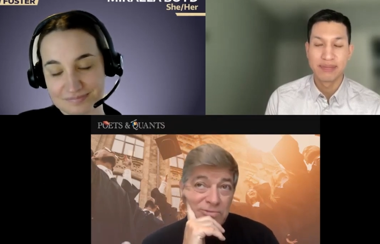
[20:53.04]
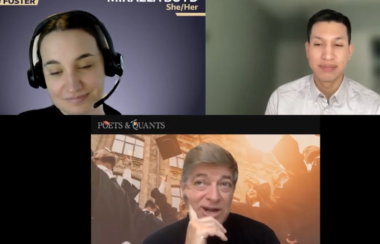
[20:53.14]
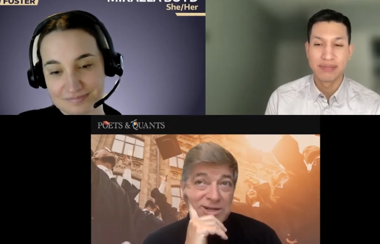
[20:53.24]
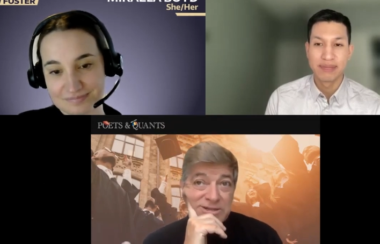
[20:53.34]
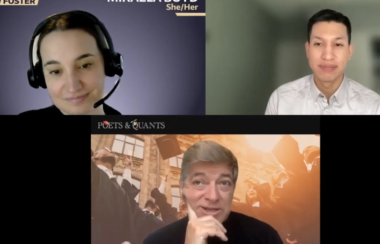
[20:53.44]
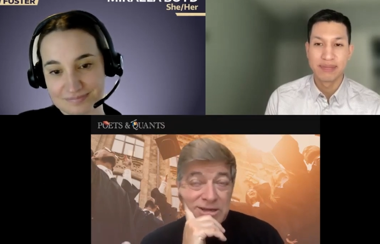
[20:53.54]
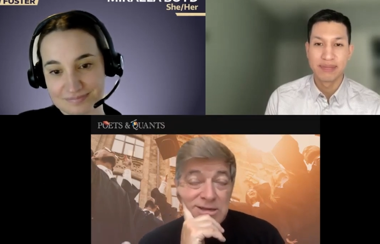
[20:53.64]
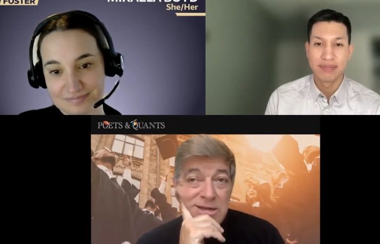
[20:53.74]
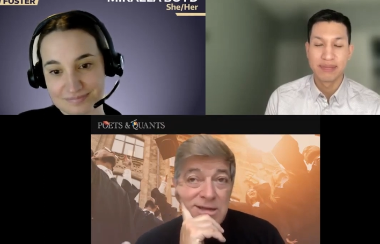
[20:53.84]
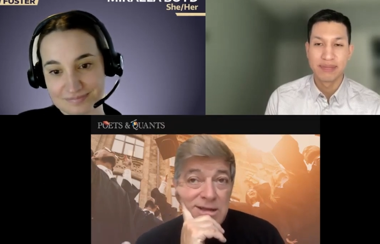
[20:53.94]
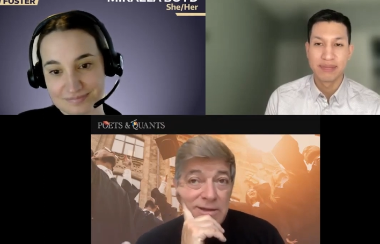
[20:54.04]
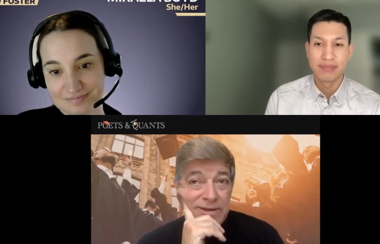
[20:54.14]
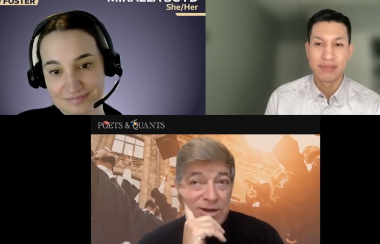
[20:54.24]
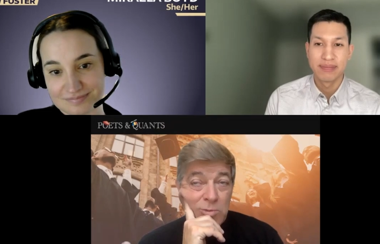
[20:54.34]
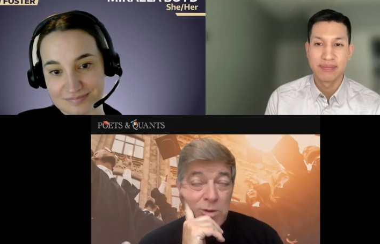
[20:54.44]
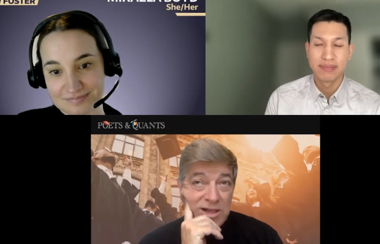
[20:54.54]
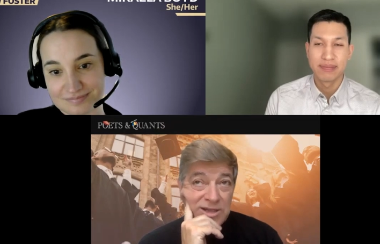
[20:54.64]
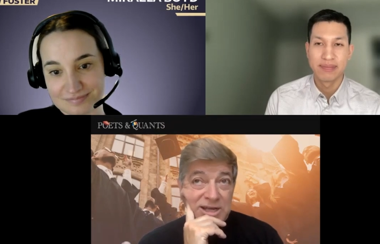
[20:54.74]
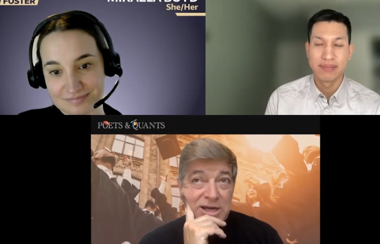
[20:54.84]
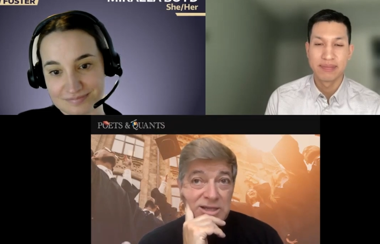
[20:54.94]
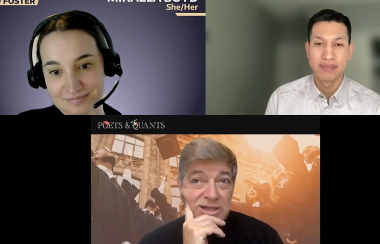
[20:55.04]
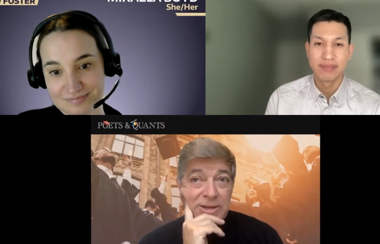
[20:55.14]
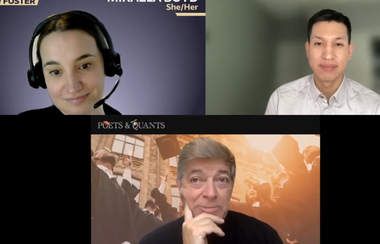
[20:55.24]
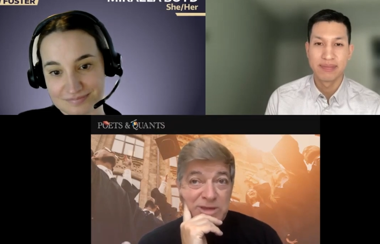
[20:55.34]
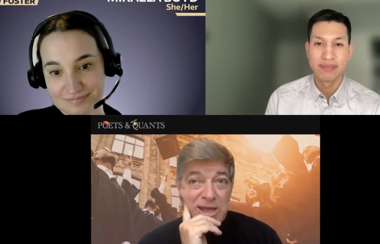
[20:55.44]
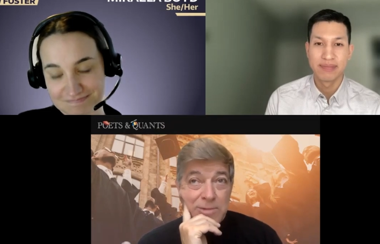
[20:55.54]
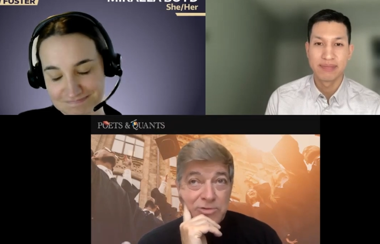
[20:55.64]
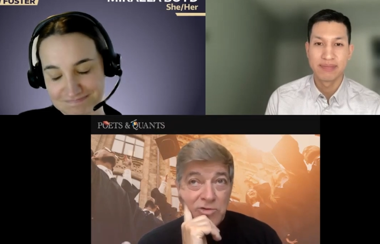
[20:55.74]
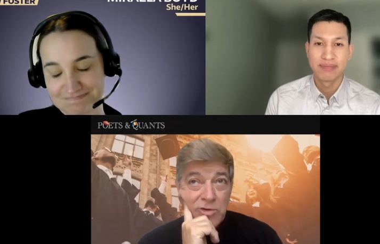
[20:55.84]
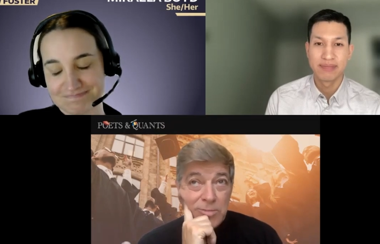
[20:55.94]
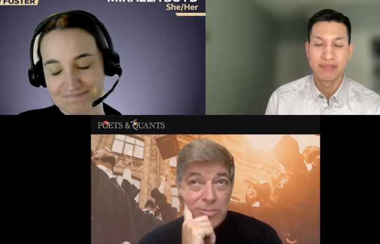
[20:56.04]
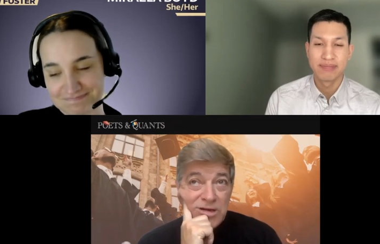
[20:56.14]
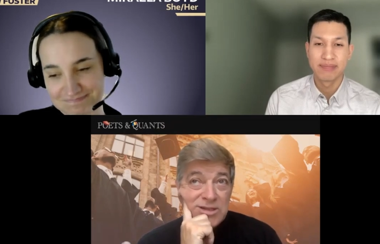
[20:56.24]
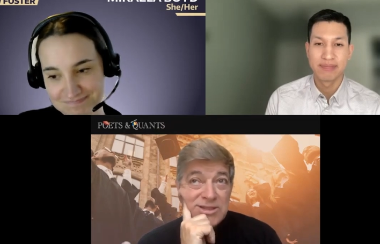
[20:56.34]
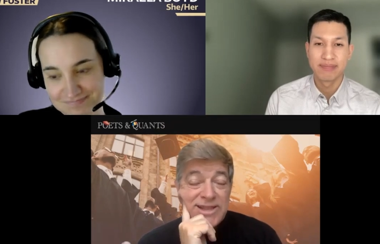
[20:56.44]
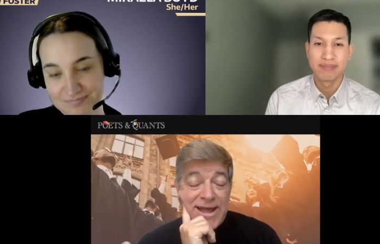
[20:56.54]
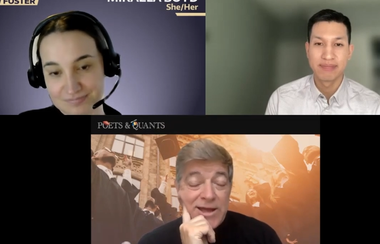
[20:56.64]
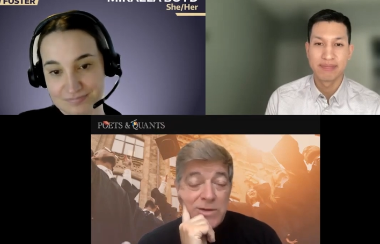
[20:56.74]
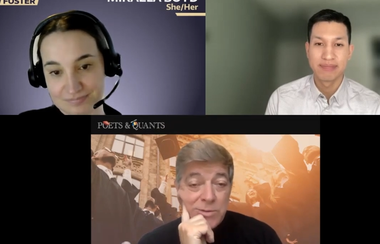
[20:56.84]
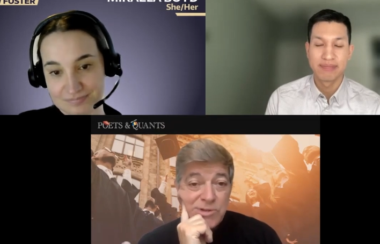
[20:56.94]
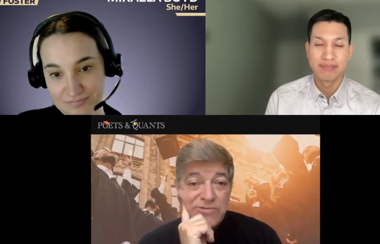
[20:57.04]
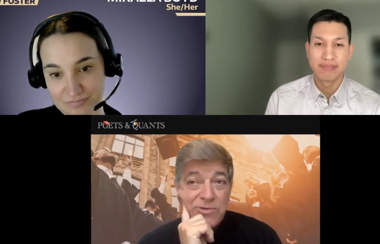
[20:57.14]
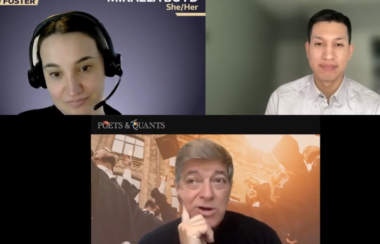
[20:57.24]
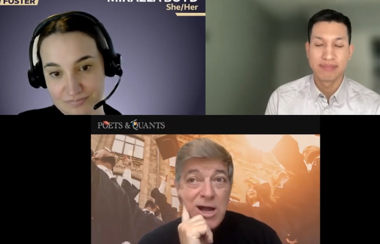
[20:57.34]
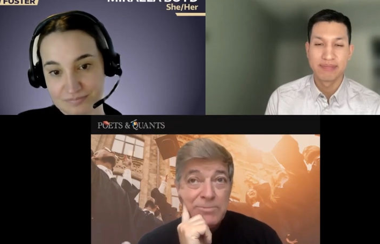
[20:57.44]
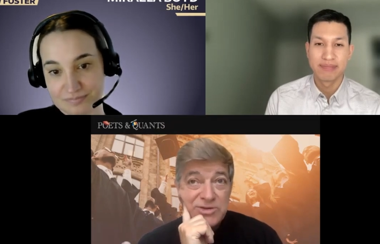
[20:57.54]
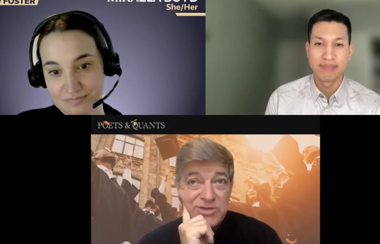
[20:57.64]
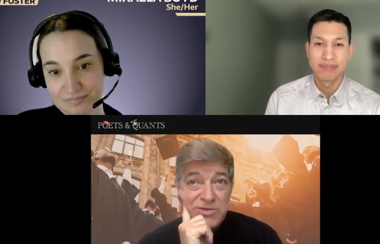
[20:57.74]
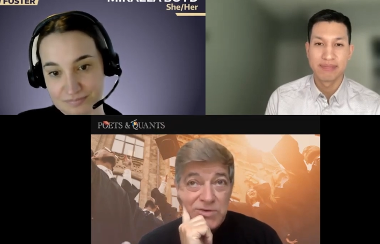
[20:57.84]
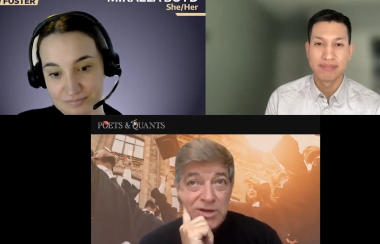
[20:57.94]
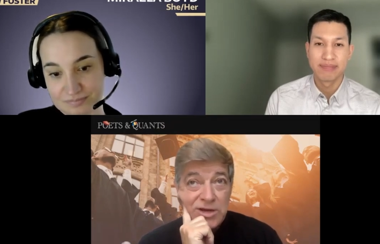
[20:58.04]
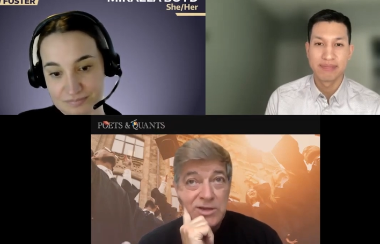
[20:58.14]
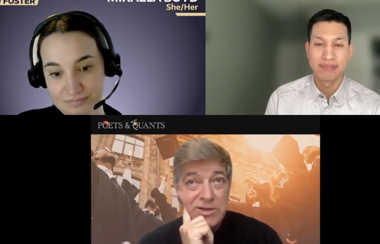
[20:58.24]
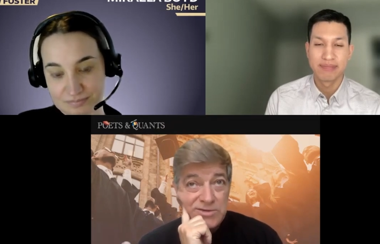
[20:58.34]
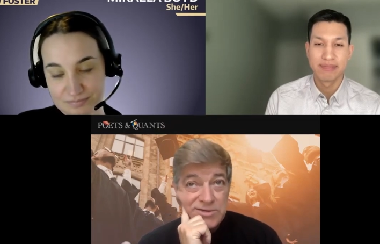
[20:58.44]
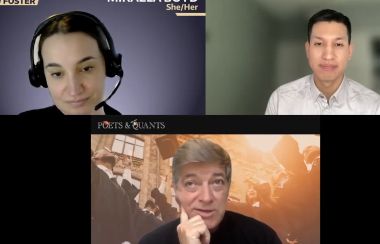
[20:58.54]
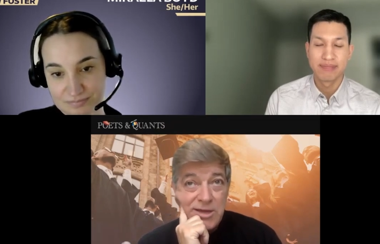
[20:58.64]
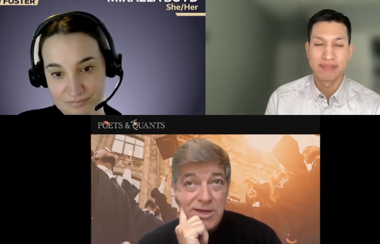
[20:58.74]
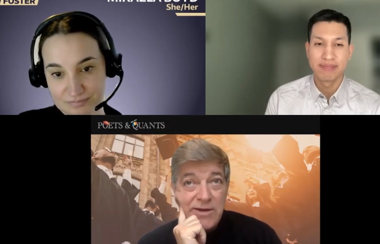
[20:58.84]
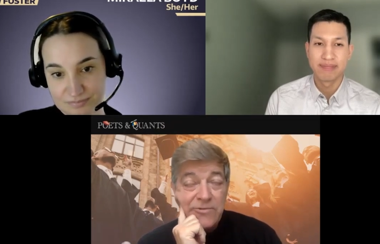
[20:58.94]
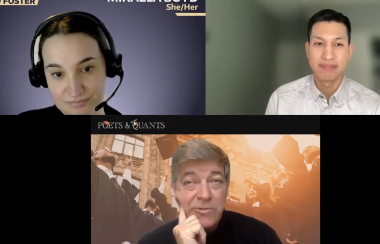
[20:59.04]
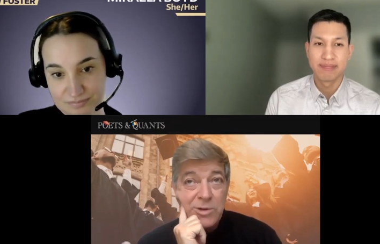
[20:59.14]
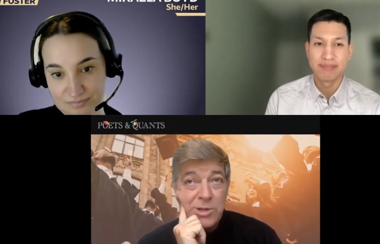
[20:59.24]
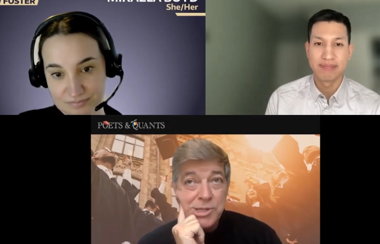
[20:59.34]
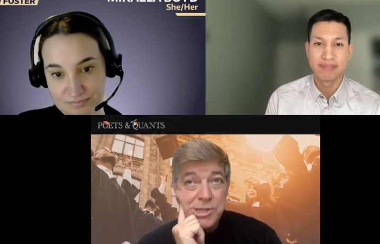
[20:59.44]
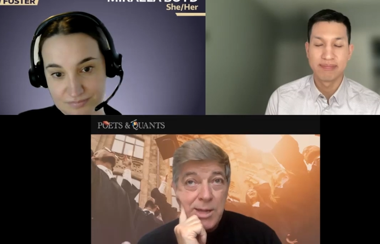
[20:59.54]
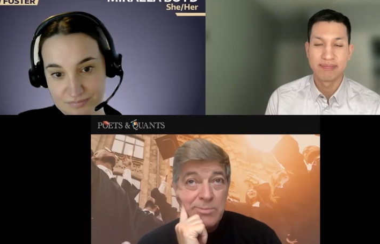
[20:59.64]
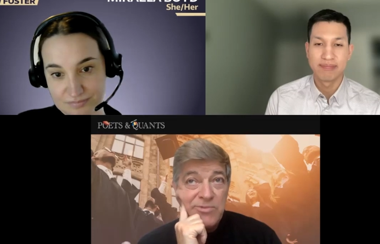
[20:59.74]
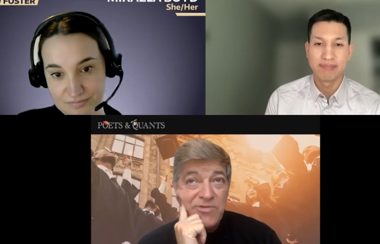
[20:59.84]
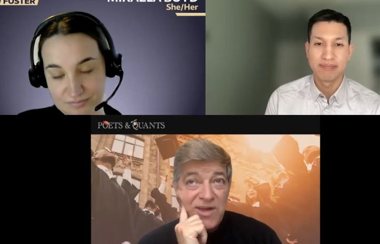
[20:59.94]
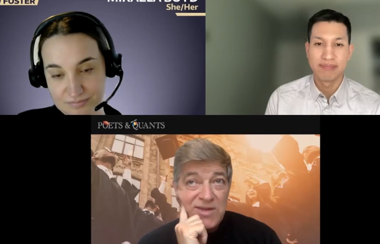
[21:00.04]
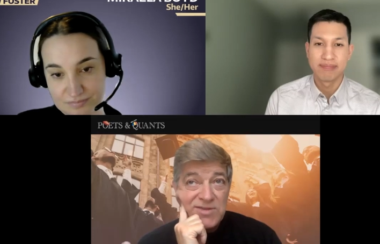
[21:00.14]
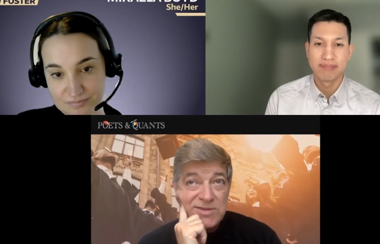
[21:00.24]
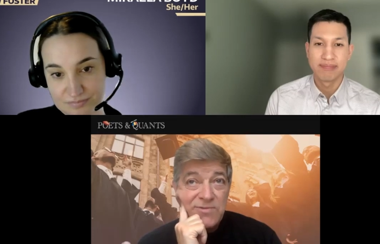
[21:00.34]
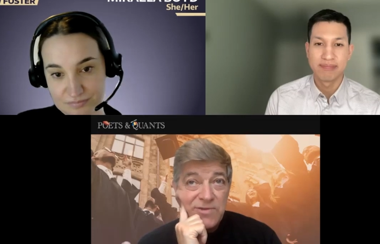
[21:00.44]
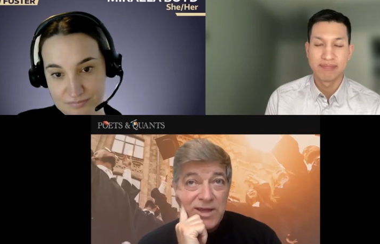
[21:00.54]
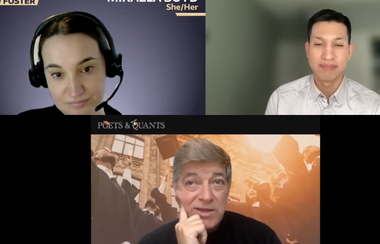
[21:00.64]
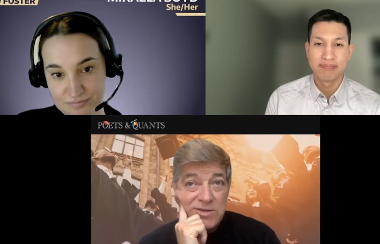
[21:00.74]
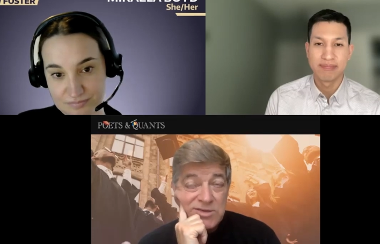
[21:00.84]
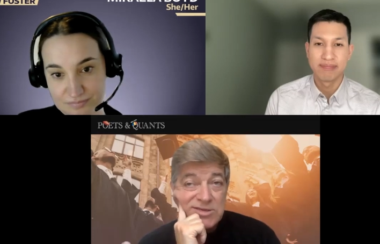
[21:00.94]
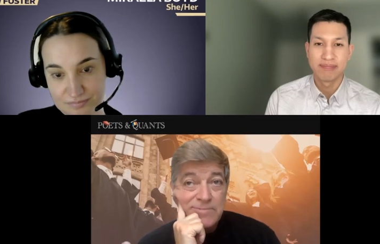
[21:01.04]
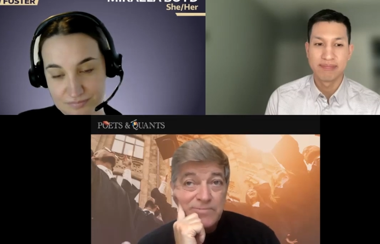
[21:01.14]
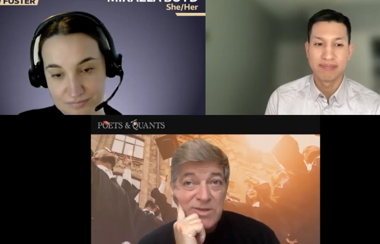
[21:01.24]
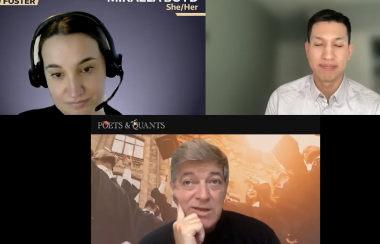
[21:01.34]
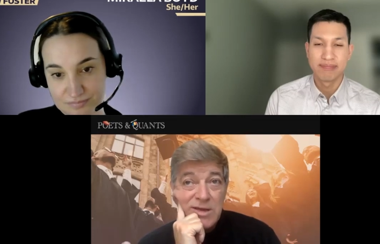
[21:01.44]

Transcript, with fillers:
Speaker 1: frankly, that a quality online MBA program allows for opportunities for some face-to-face